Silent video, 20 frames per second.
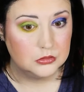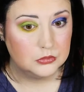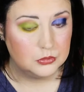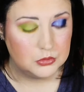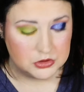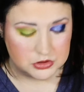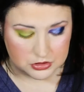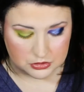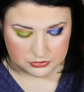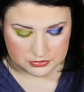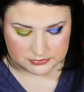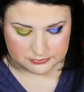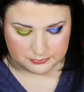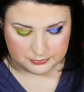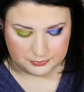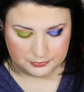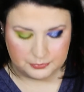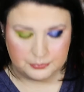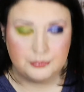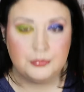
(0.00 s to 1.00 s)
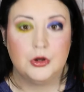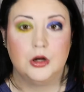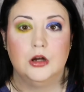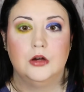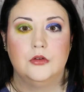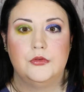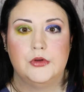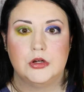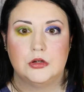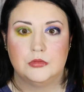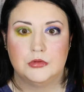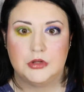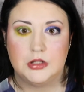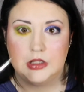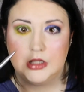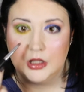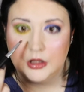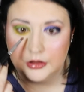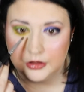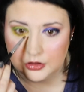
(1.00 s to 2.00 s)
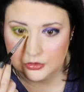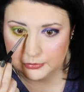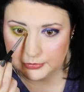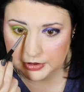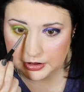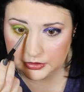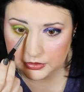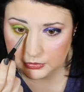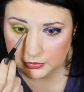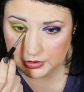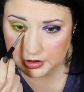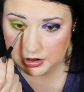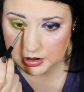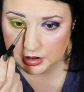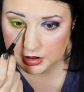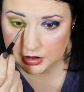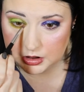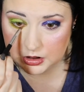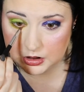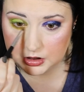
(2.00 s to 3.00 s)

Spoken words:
Which goes perfect with the yellow, by the way.